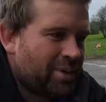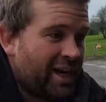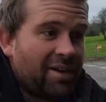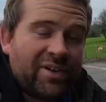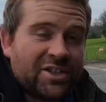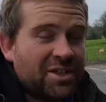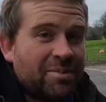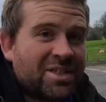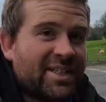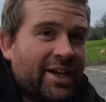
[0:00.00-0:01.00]
we have actually
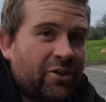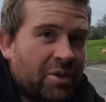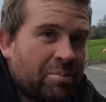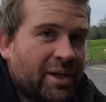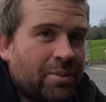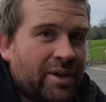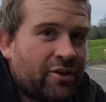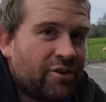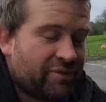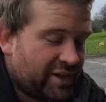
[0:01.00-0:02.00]
missed out on the big
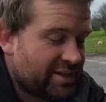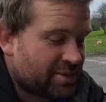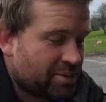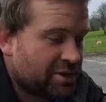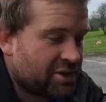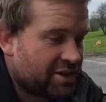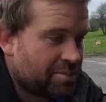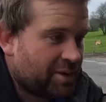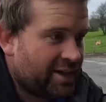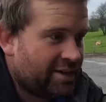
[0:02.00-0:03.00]
weather events, which has
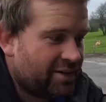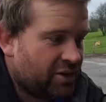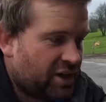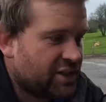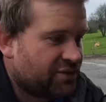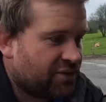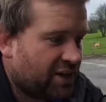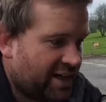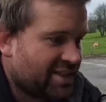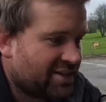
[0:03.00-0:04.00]
been nice for
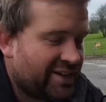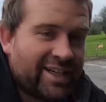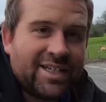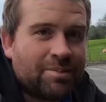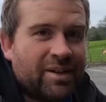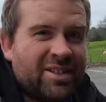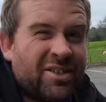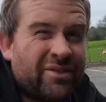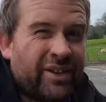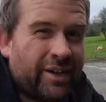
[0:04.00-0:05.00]
us, I guess, but you
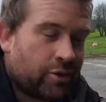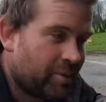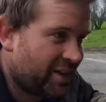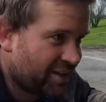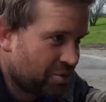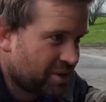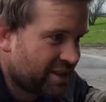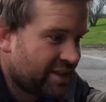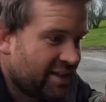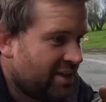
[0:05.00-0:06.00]
do feel a little bit
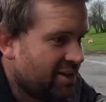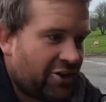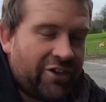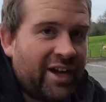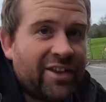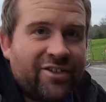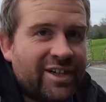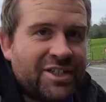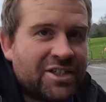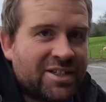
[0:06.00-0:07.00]
guilty on the other
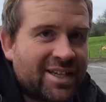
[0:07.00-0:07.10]
regions.